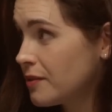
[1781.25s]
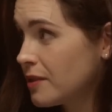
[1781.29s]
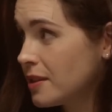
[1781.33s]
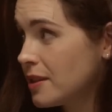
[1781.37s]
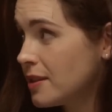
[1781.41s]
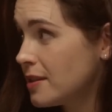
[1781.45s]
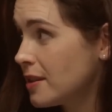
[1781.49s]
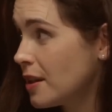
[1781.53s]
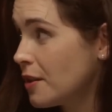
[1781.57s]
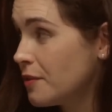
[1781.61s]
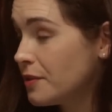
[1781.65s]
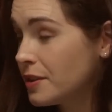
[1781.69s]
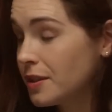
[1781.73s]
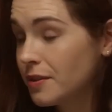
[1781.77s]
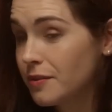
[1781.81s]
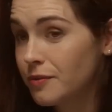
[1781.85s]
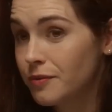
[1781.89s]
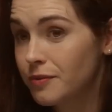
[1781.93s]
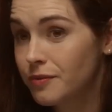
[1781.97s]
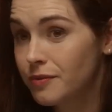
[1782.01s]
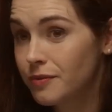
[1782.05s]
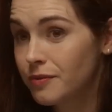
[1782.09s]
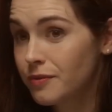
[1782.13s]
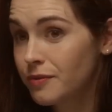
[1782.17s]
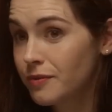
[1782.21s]

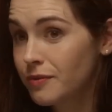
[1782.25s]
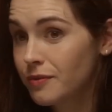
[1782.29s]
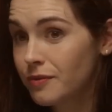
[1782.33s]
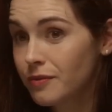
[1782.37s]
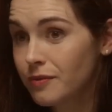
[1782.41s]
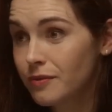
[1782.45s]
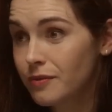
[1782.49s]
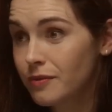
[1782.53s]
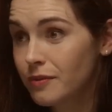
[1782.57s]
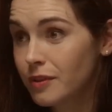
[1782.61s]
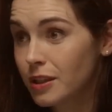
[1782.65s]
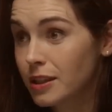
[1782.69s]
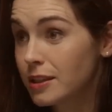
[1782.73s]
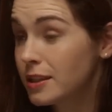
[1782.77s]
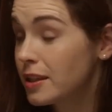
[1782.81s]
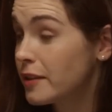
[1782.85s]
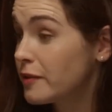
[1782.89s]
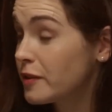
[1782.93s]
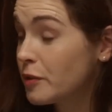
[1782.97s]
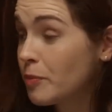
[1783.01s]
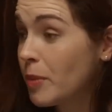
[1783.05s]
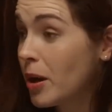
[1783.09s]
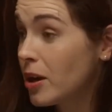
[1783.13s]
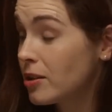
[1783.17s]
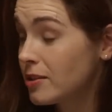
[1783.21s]
The
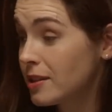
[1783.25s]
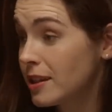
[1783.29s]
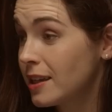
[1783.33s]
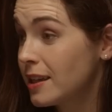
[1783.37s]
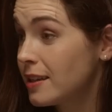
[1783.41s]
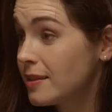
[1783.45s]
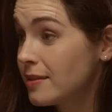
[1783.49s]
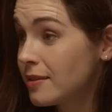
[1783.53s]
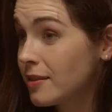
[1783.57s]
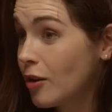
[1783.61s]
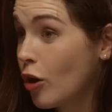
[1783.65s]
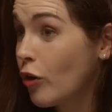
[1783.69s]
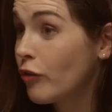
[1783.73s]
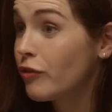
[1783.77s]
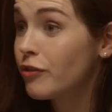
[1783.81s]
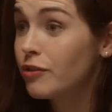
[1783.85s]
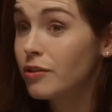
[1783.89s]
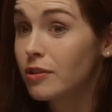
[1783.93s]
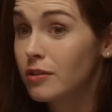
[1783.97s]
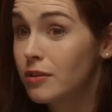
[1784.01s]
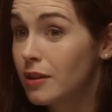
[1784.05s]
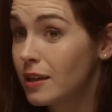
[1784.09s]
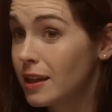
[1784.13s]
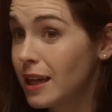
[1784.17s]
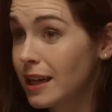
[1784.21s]
Conservative Party has
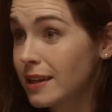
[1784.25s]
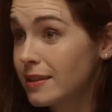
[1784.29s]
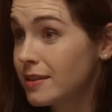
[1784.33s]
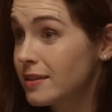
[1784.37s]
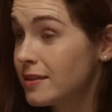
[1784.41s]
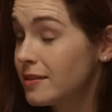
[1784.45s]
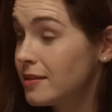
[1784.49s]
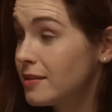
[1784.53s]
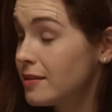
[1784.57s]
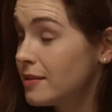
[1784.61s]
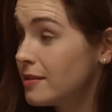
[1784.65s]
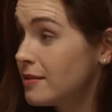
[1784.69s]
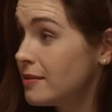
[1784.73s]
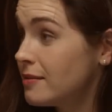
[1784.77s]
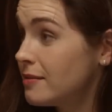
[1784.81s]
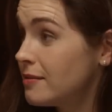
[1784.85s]
often enacted